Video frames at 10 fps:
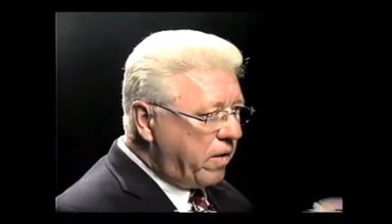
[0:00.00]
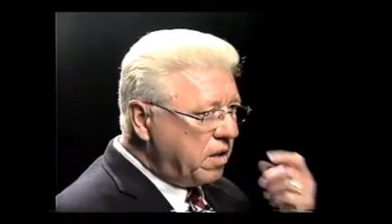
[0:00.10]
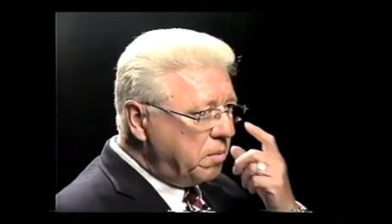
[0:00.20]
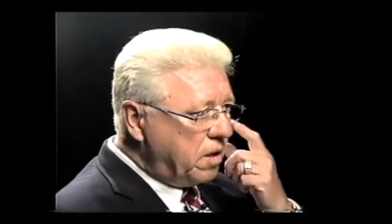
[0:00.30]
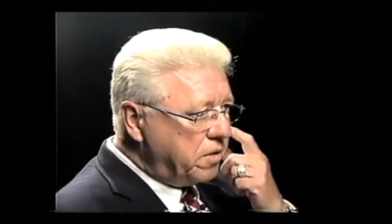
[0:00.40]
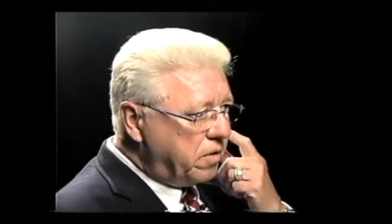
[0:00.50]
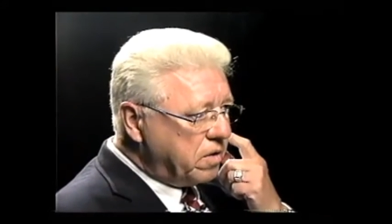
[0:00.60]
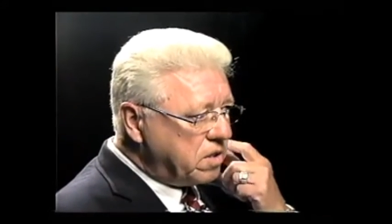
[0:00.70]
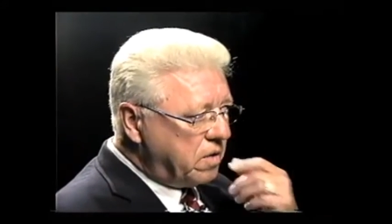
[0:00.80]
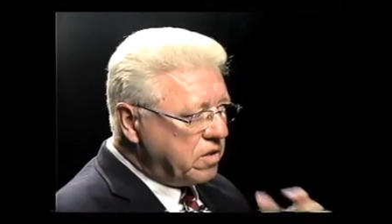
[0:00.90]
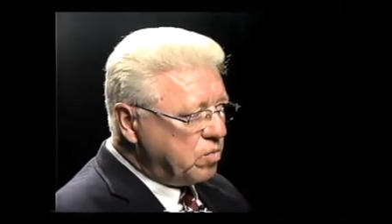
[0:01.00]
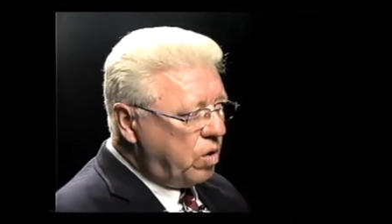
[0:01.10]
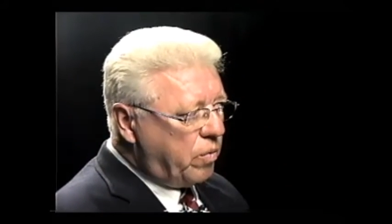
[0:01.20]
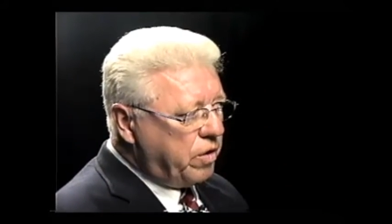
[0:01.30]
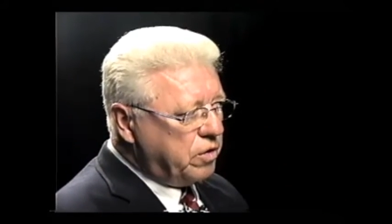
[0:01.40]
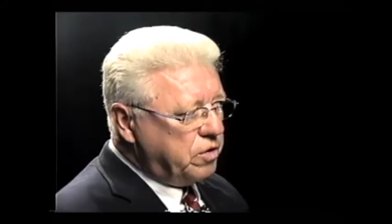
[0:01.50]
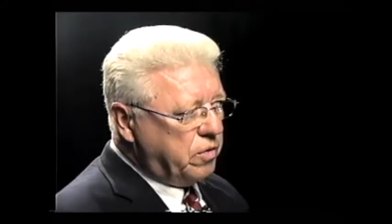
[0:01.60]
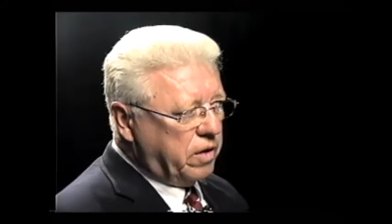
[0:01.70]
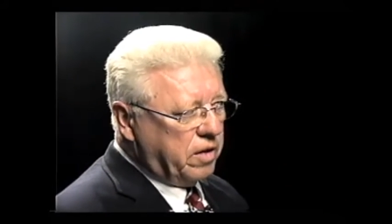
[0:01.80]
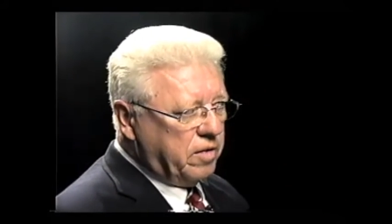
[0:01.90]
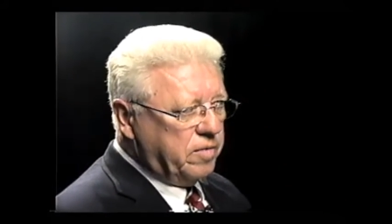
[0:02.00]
the military service, what were you doing?